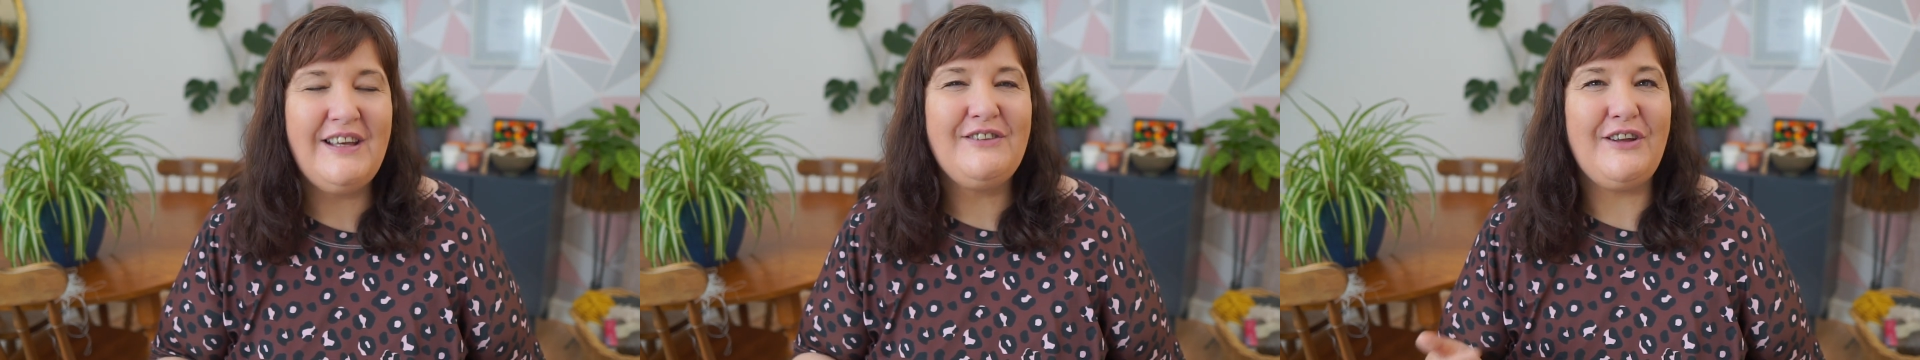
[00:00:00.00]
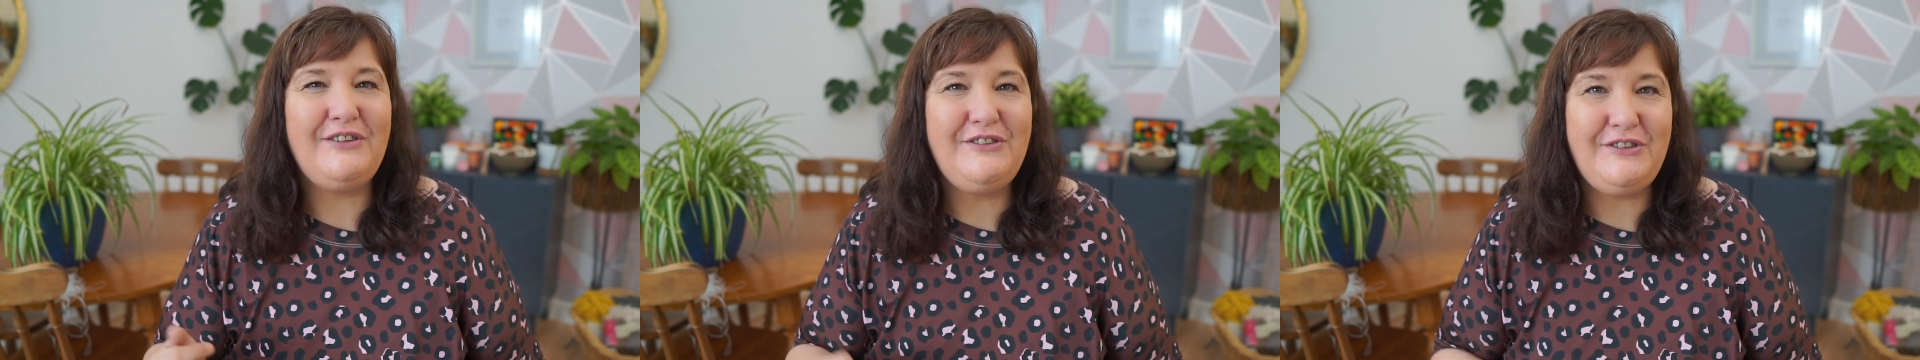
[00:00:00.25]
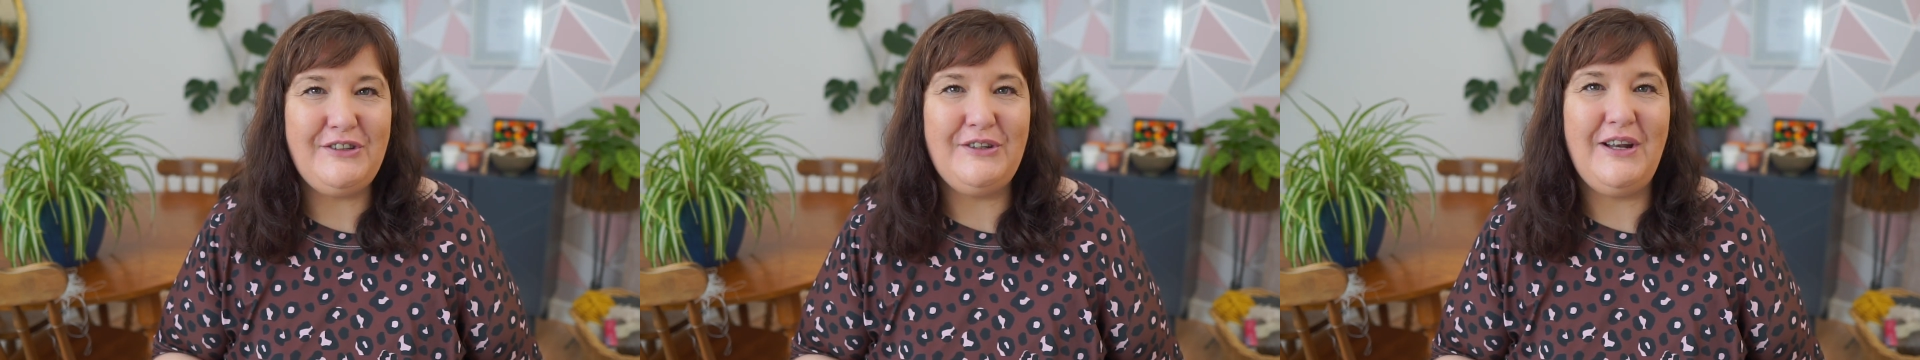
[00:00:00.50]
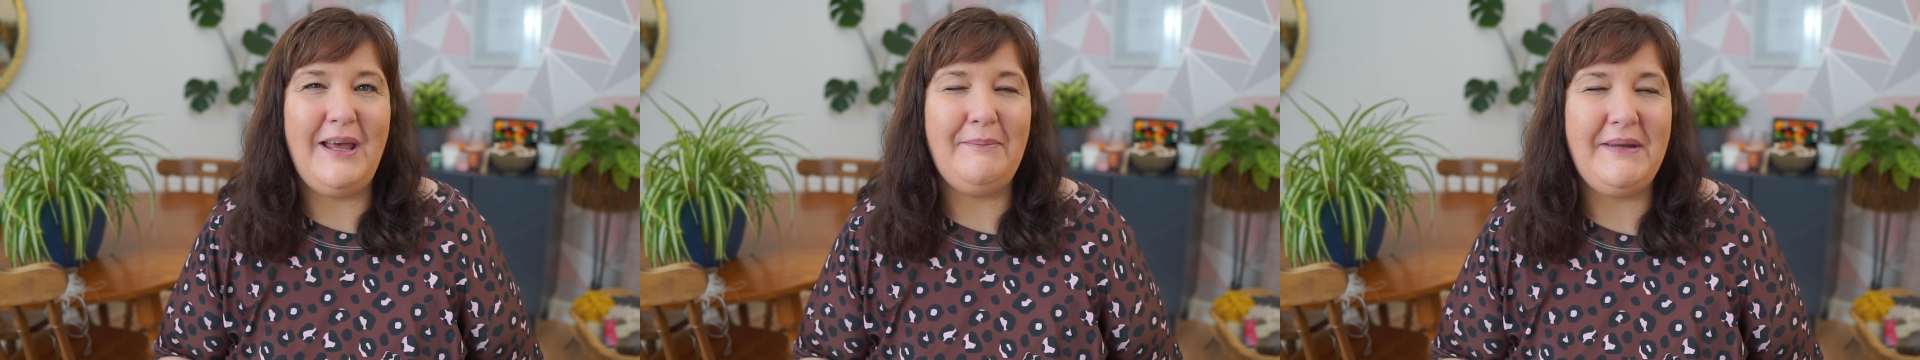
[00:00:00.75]
So do
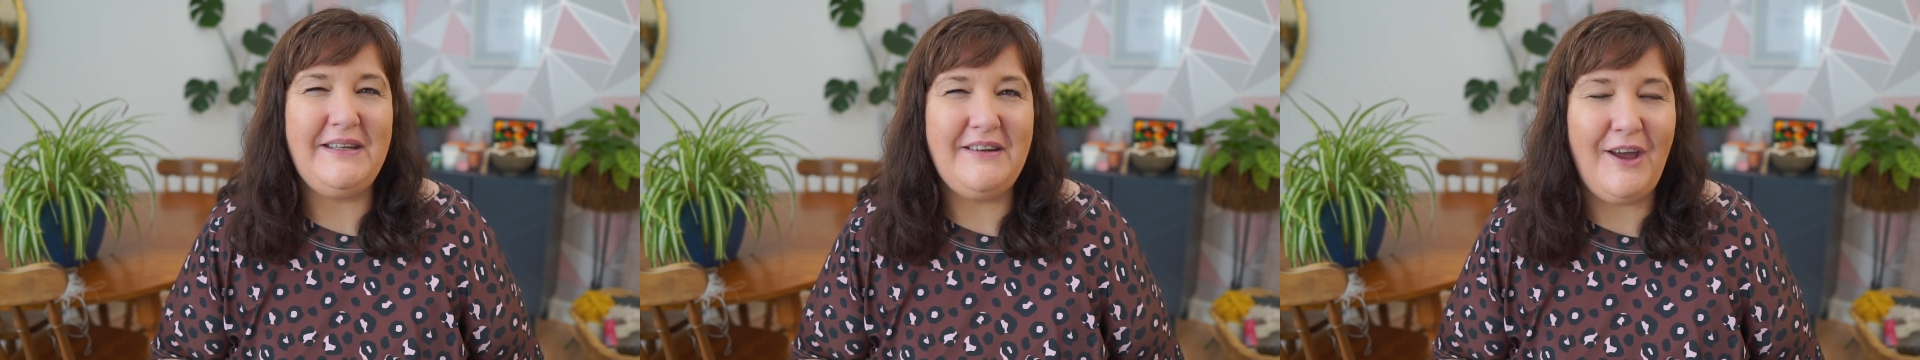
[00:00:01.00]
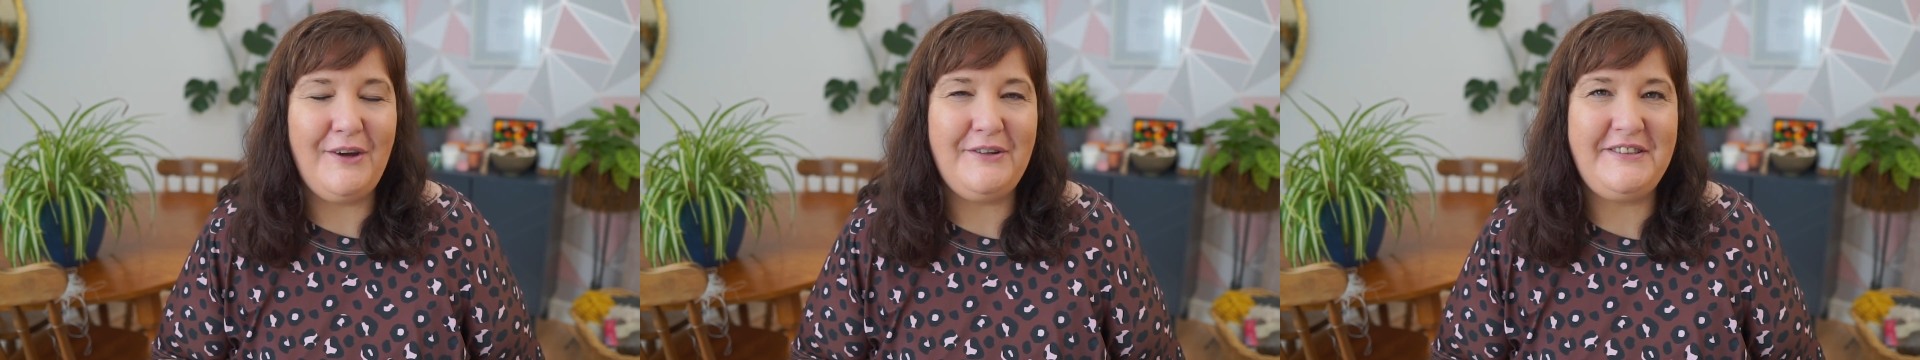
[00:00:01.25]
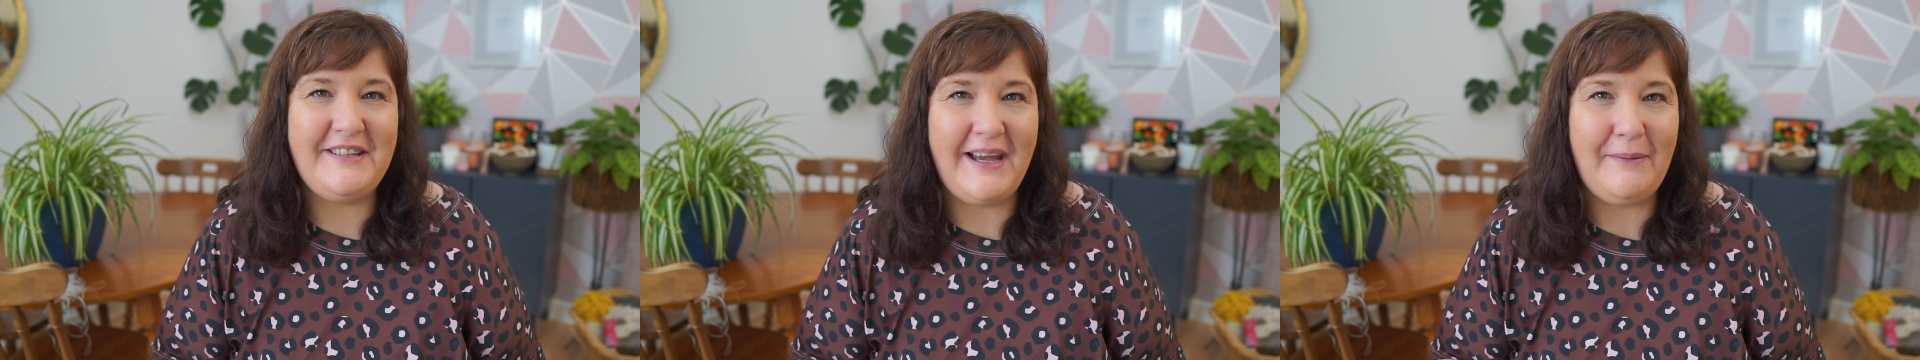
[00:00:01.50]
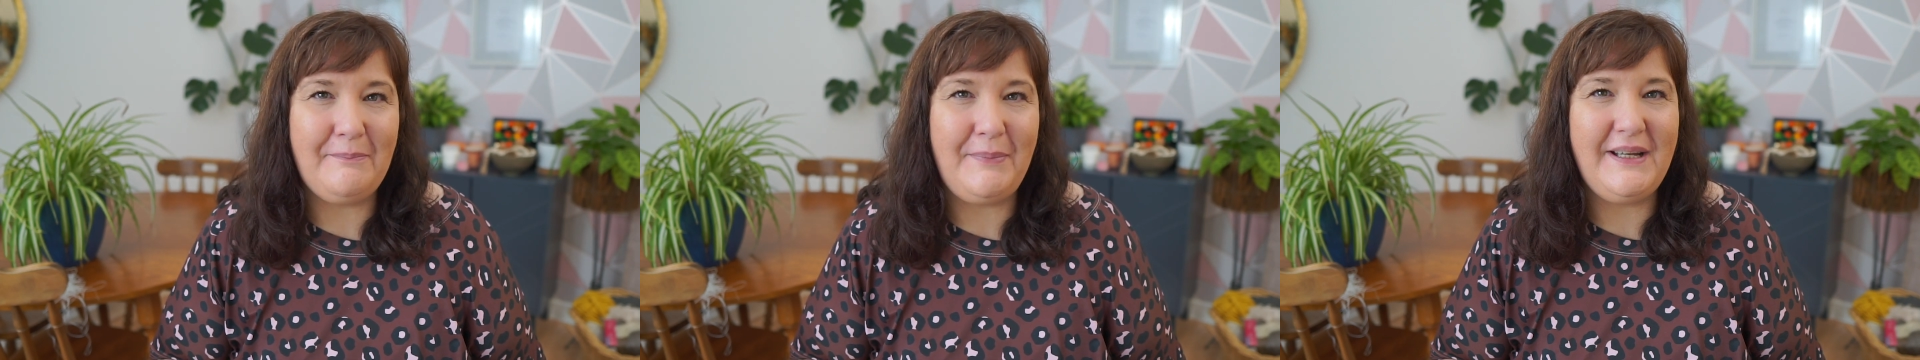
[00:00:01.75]
let me know
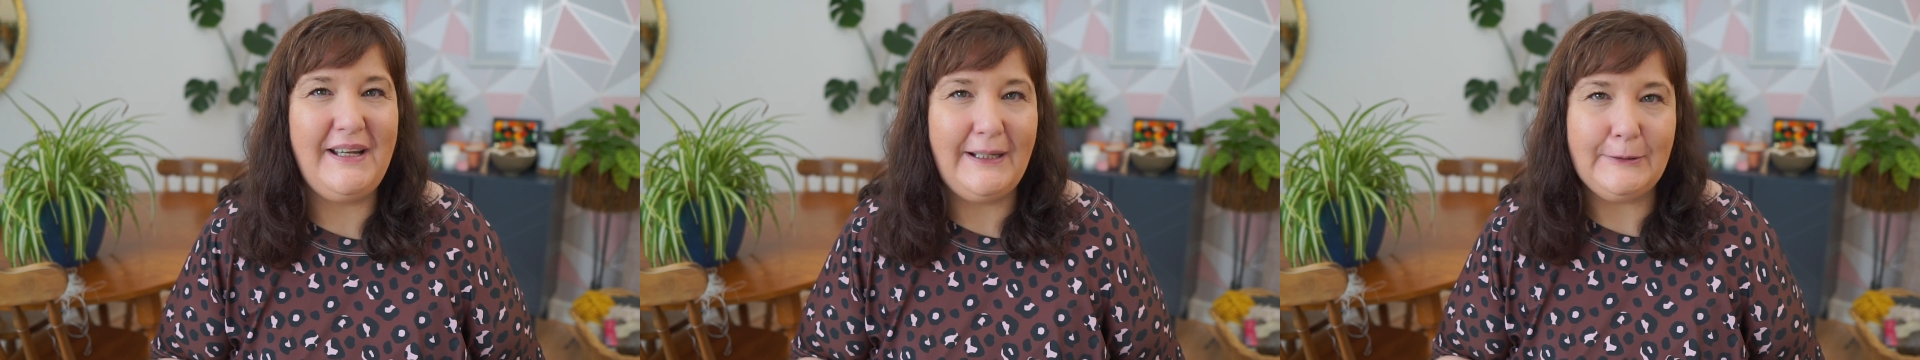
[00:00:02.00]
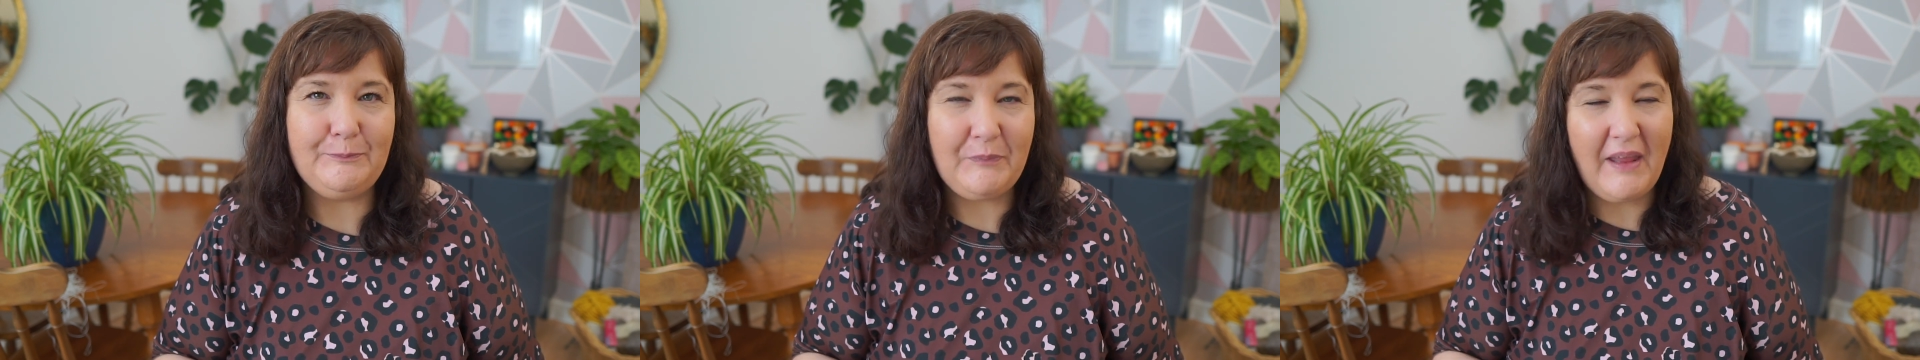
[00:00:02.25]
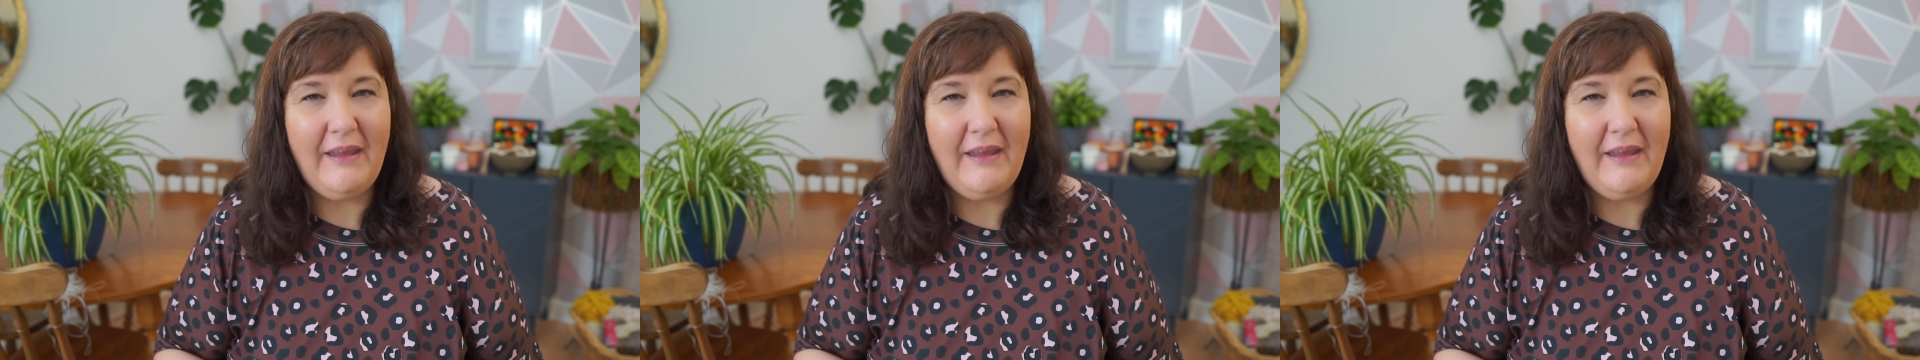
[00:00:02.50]
down below.